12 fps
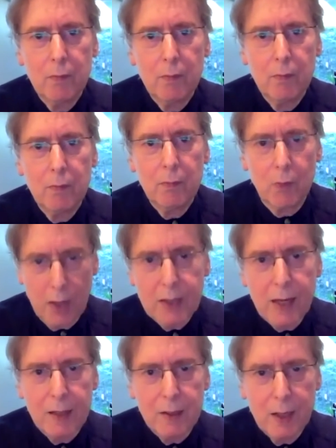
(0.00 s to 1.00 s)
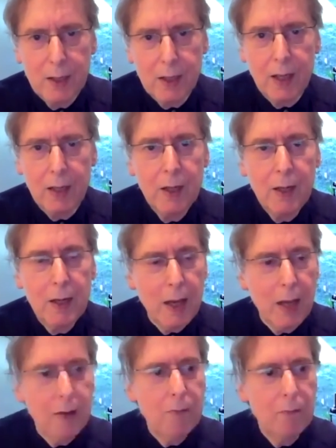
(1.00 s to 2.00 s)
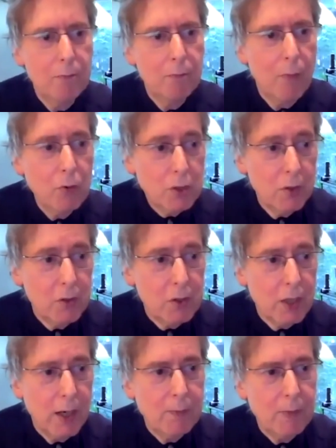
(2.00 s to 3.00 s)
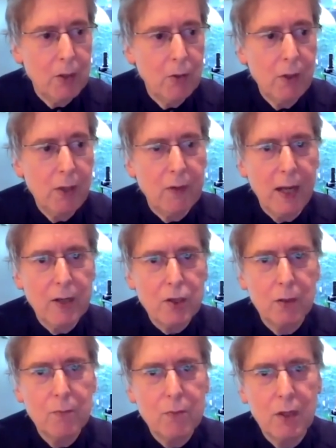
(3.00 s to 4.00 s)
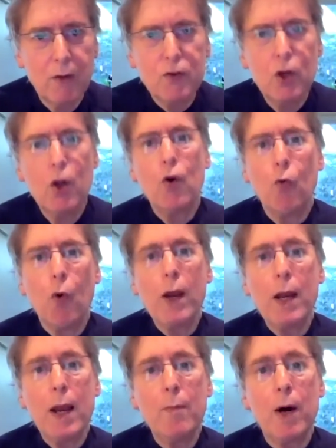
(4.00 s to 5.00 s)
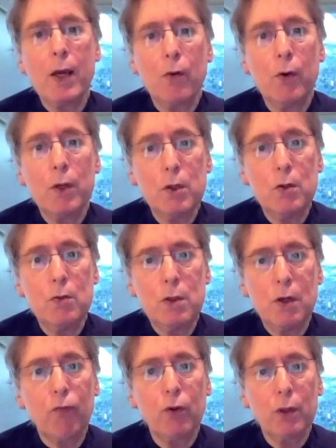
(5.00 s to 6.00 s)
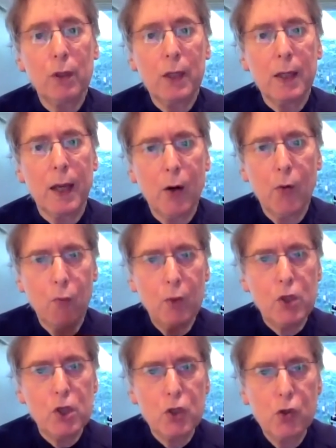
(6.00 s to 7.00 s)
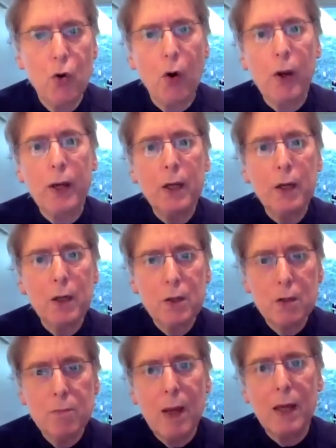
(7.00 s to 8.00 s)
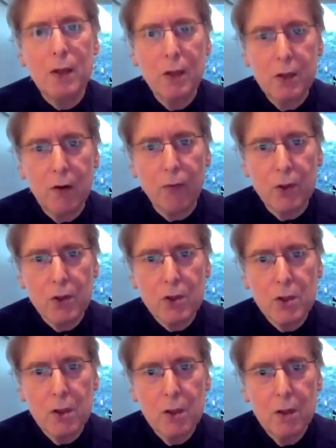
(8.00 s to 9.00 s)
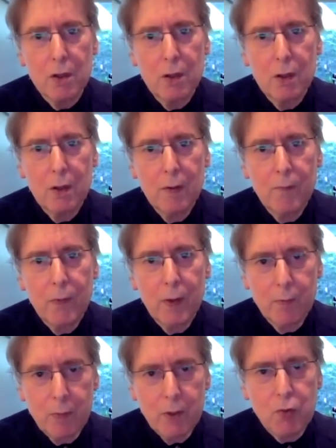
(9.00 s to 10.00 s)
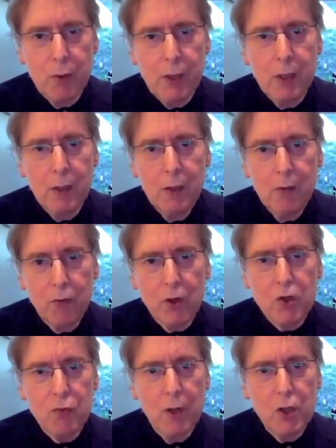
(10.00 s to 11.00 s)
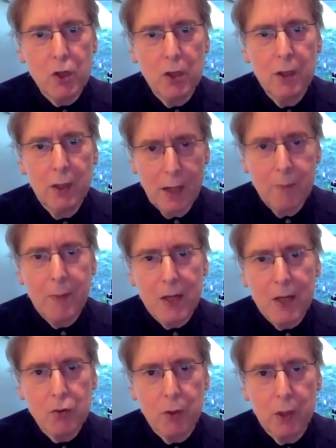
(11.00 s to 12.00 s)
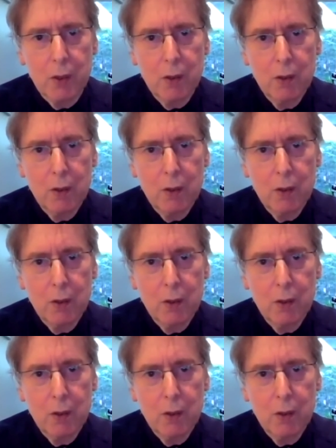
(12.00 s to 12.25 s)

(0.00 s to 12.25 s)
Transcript: and again and again. And most of the time, they don't even ask themselves, what am I going to do differently now, which is going to make the difference between frustration and mastery?